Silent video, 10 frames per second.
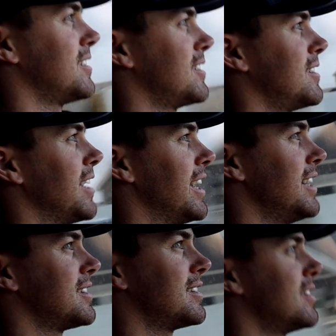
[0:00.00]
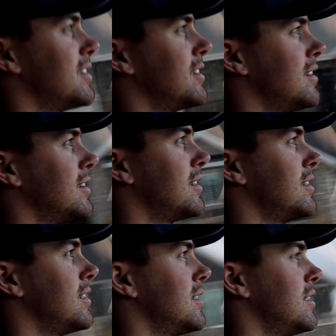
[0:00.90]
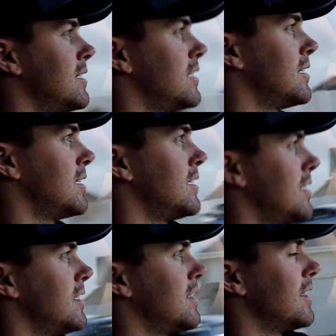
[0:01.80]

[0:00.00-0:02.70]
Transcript: you feel the extra weight on road so far? Not really.